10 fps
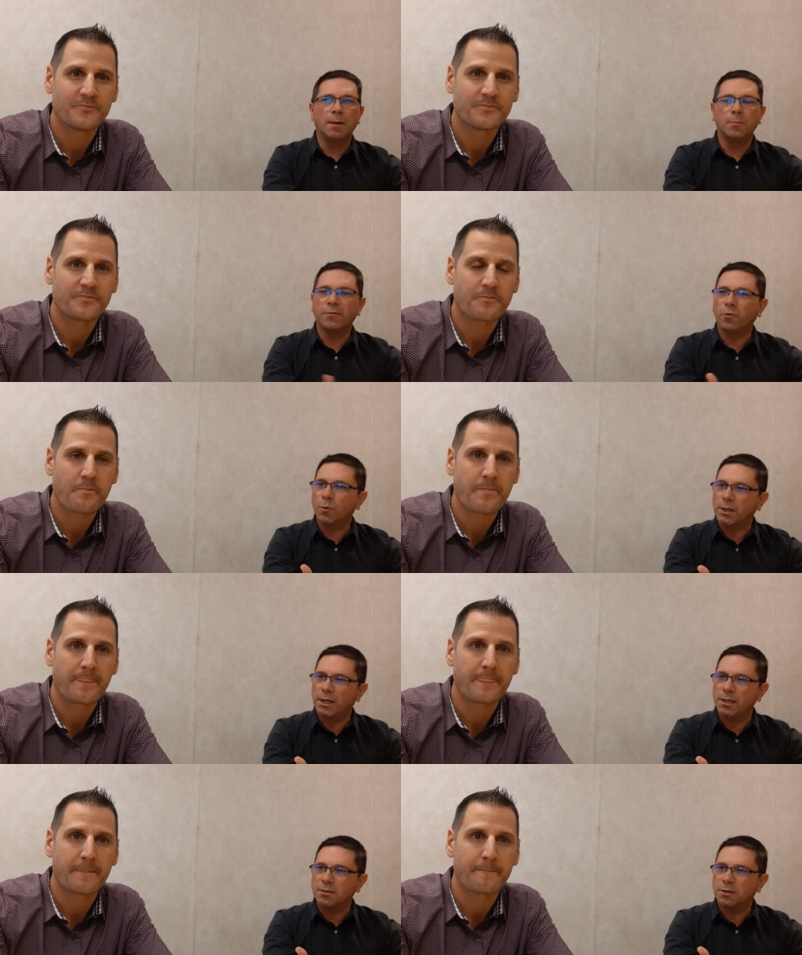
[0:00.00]
Speaker 1: Before we
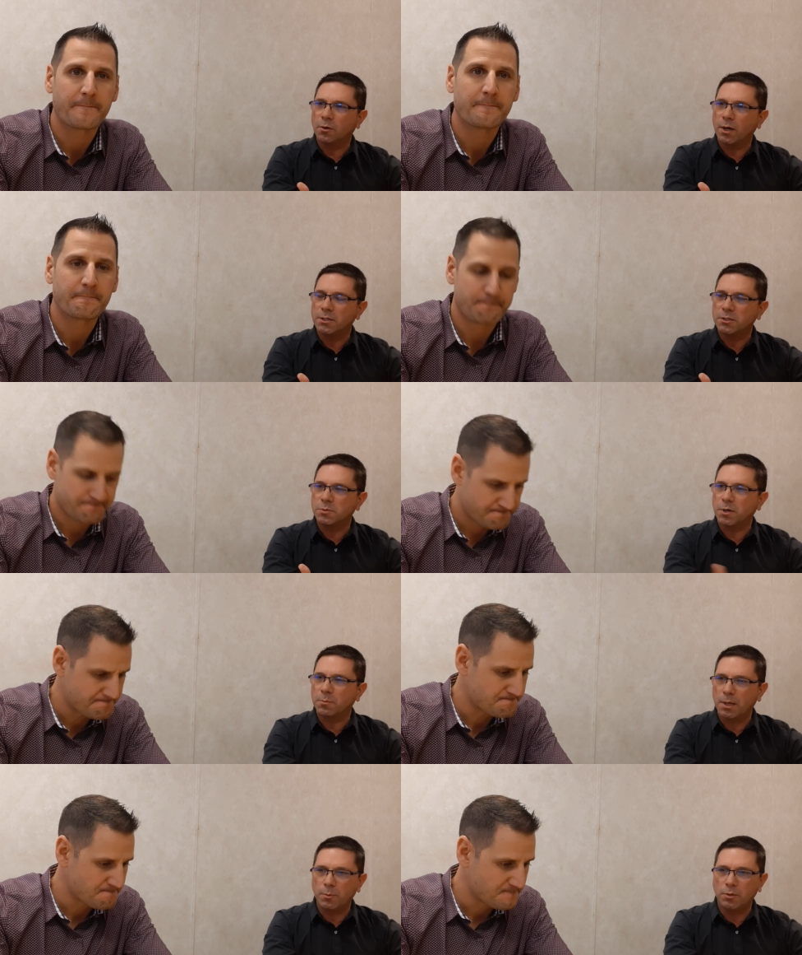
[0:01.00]
get into the questions,
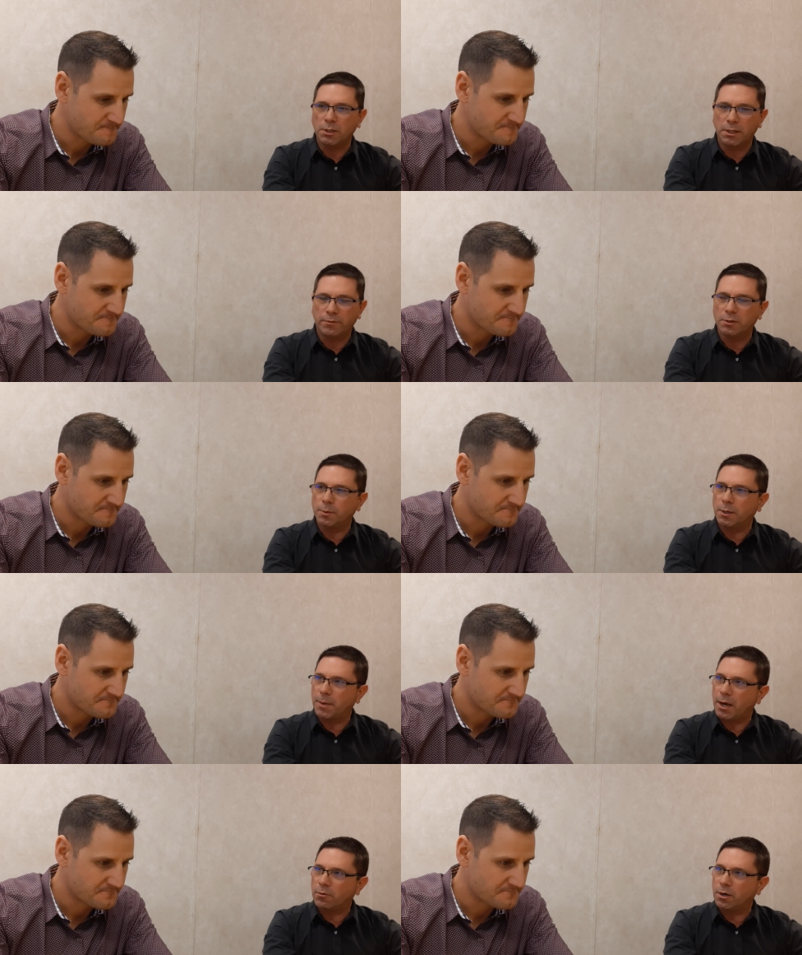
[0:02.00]
Mark, maybe you can give a little bit of
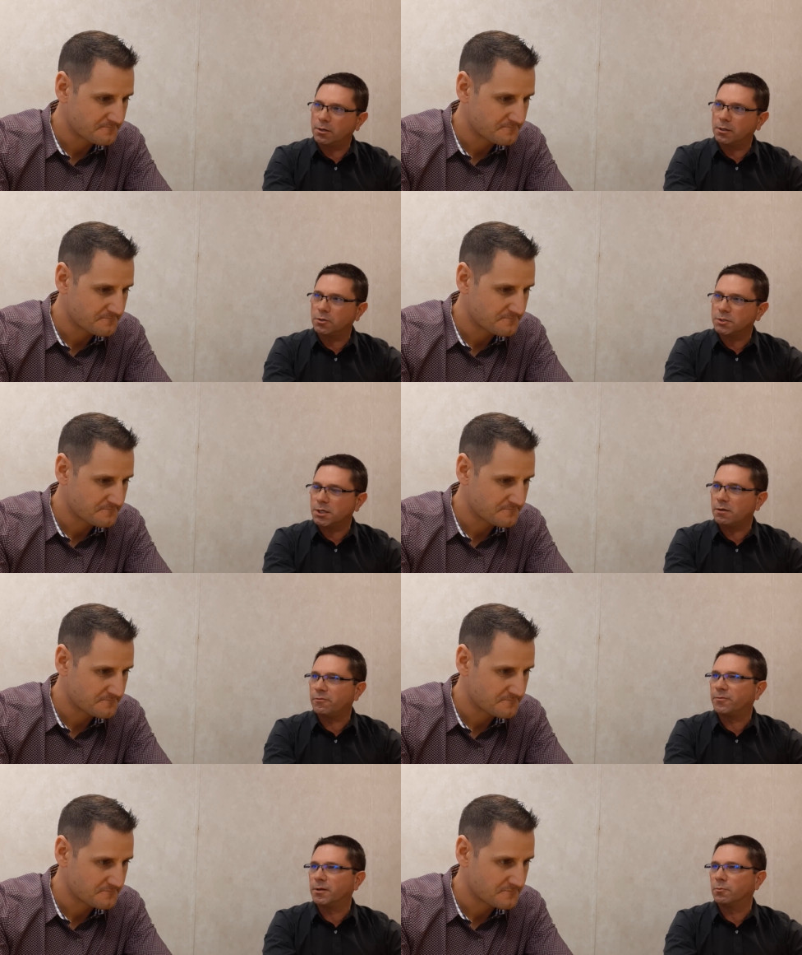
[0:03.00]
background on
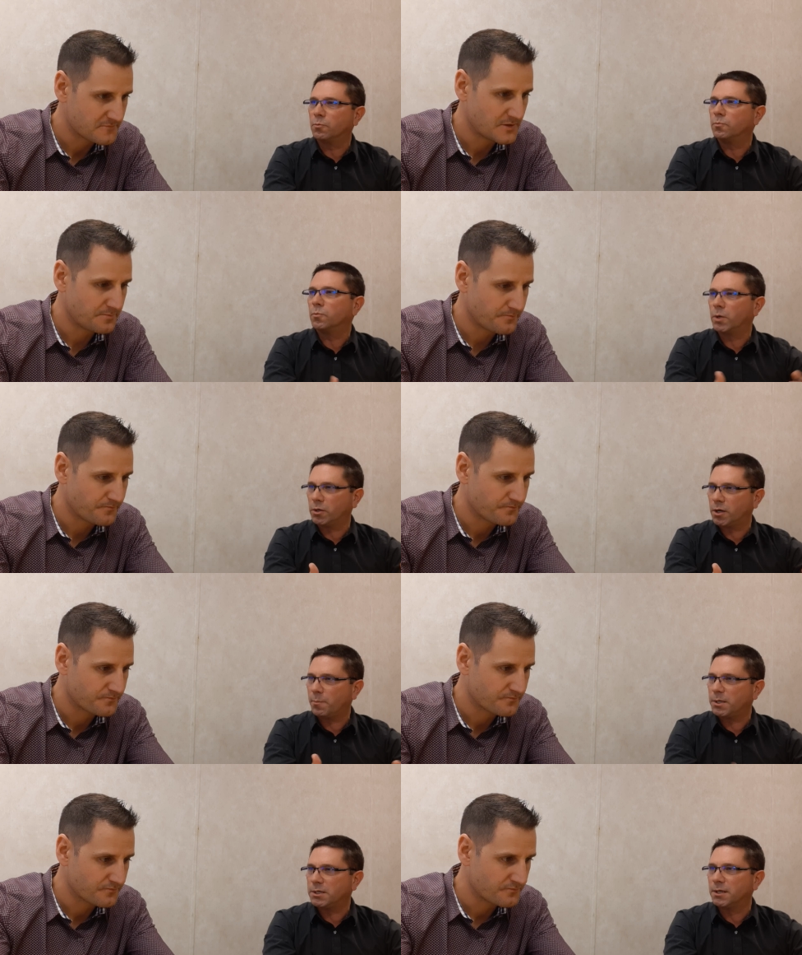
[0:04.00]
yourself and what your
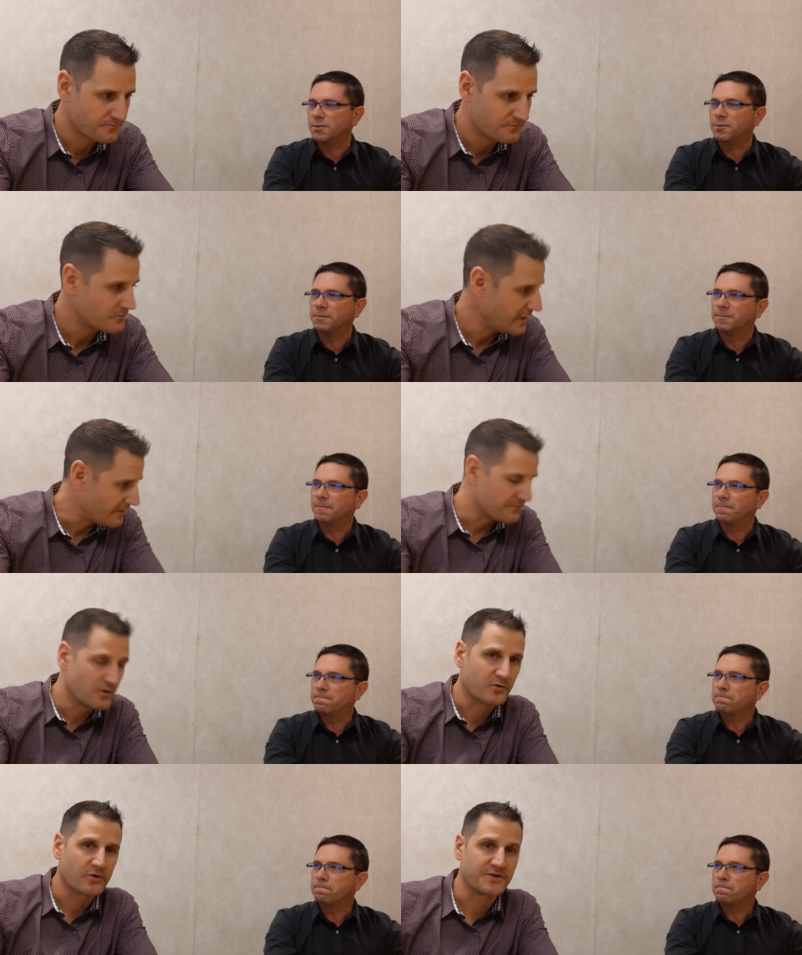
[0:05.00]
company does.
Speaker 2: Yeah,
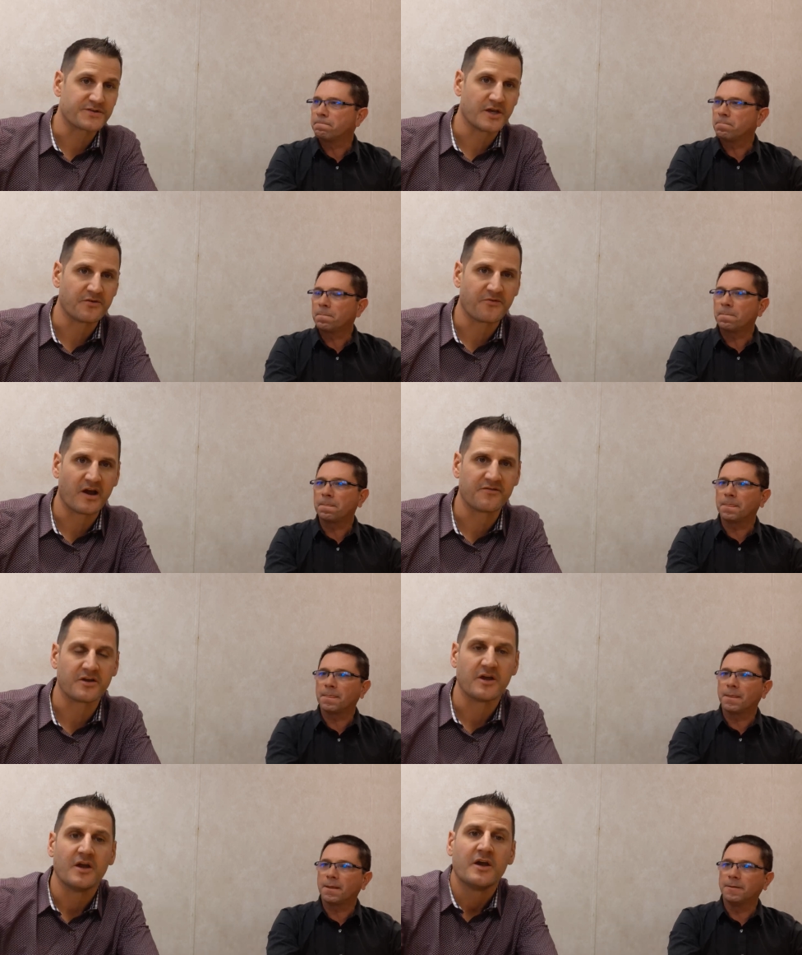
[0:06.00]
no, Chris, thank you for
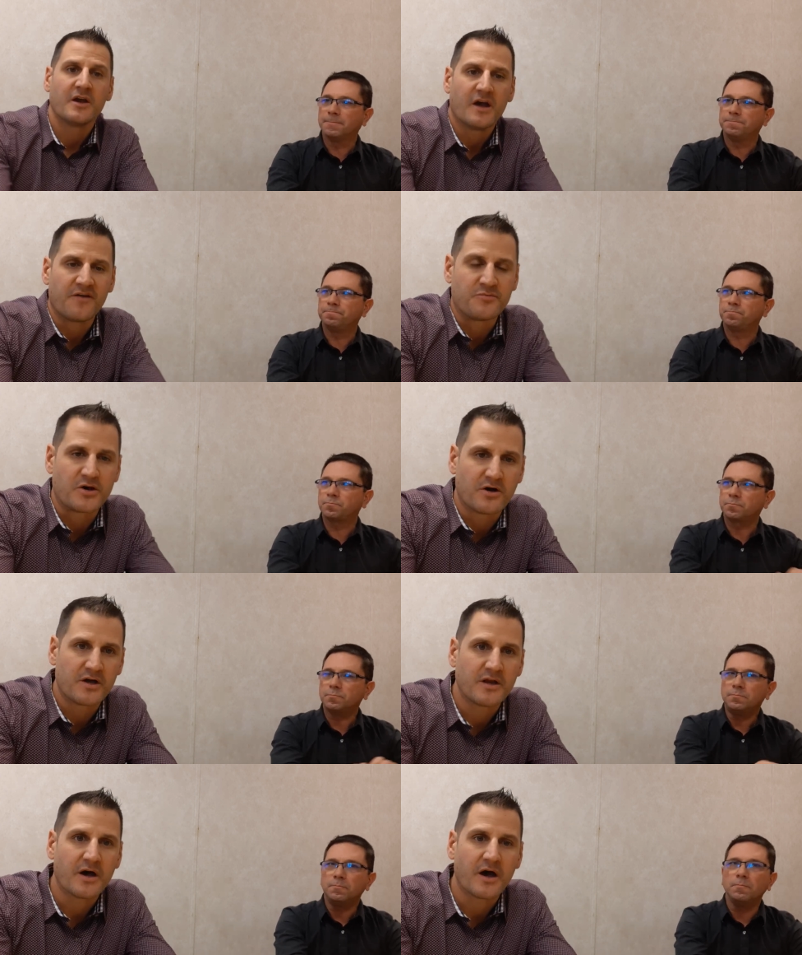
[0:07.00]
having me
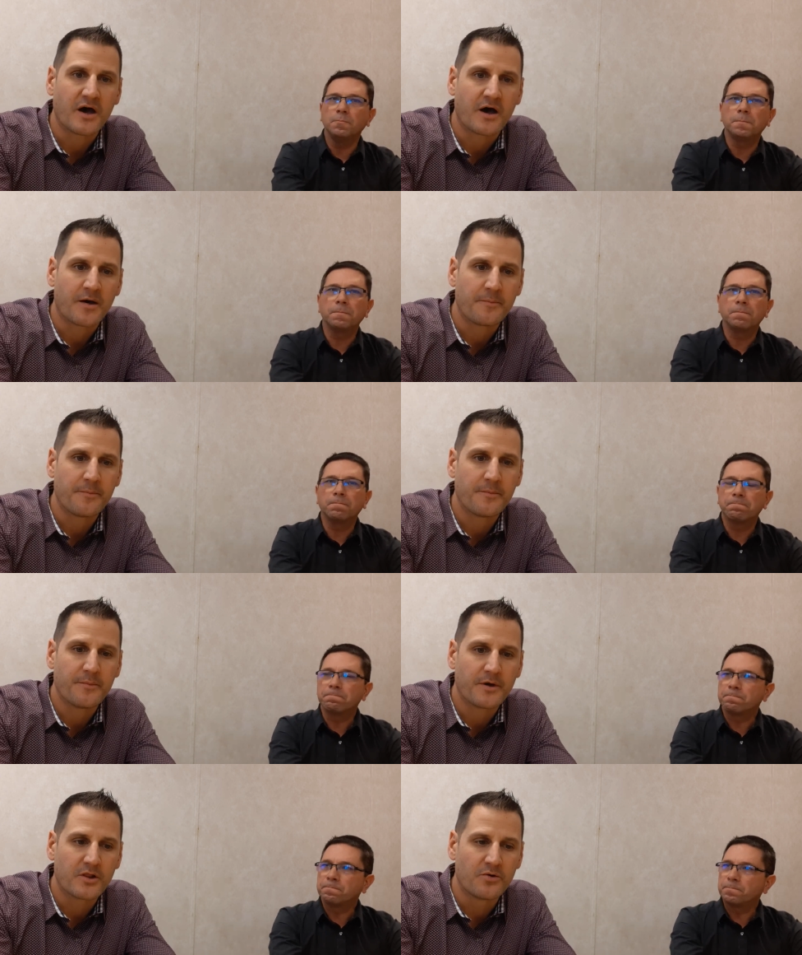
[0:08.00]
on.
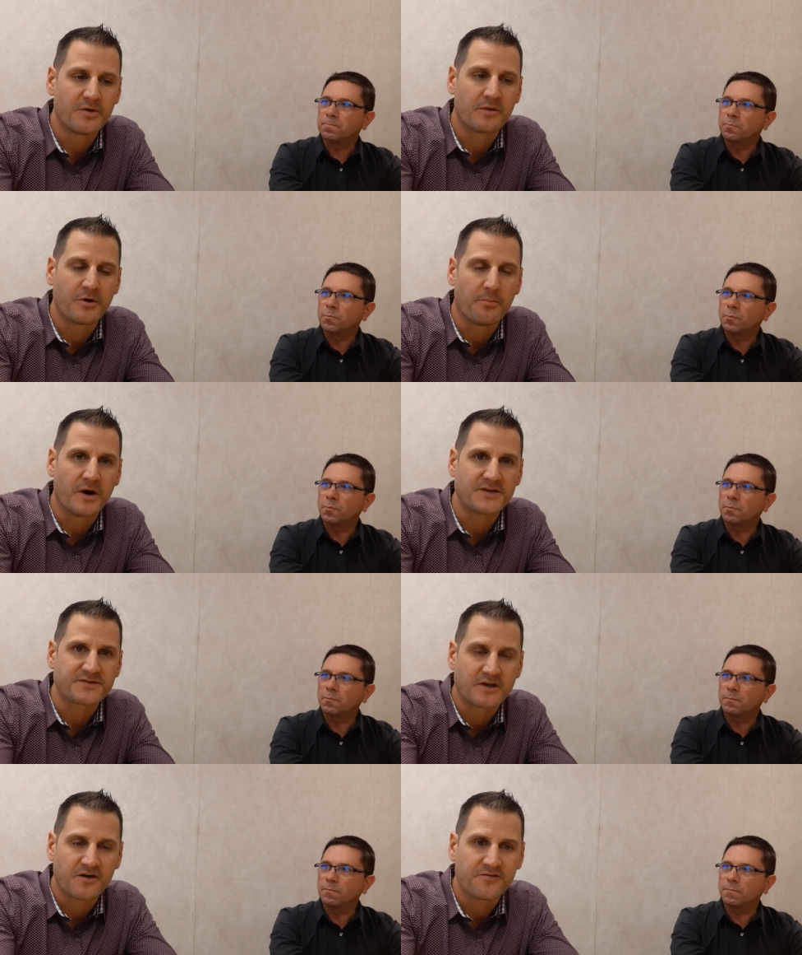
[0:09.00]
A little bit about
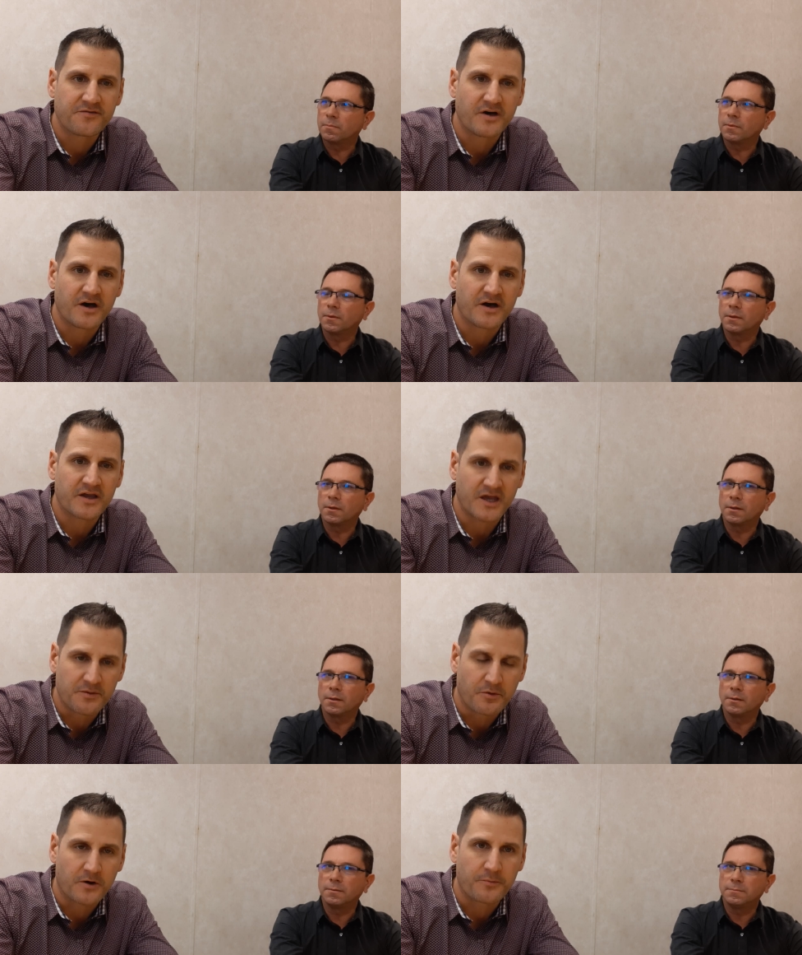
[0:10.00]
myself.
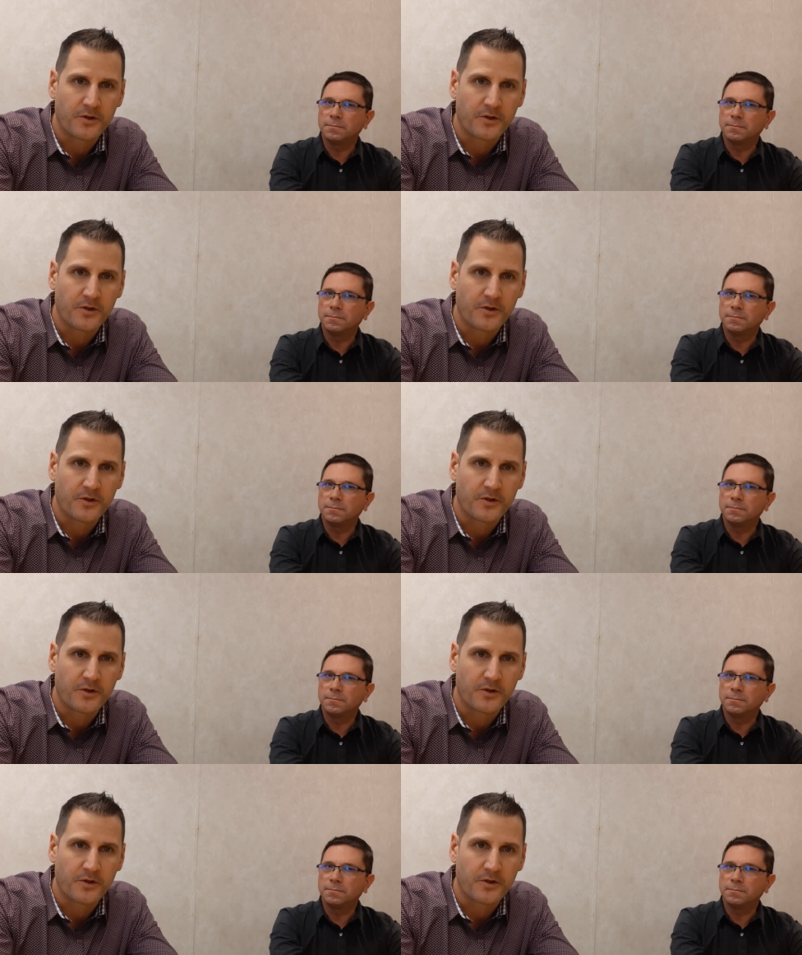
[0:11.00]
Again, Mark